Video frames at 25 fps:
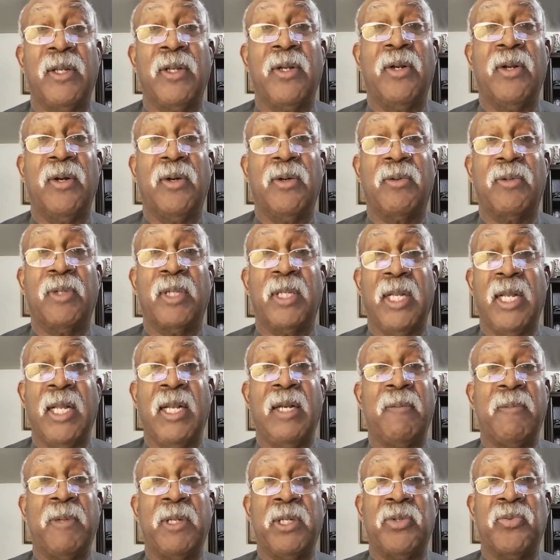You know,
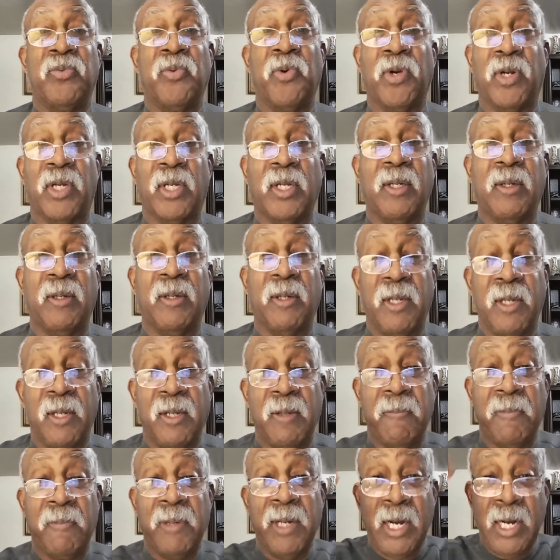the enemy is working
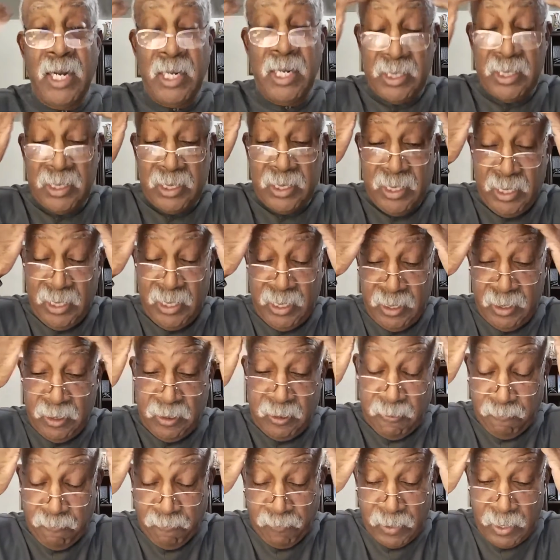behind the
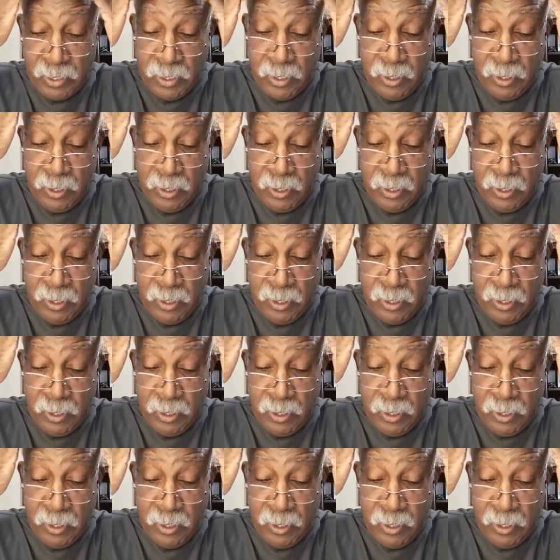scenes.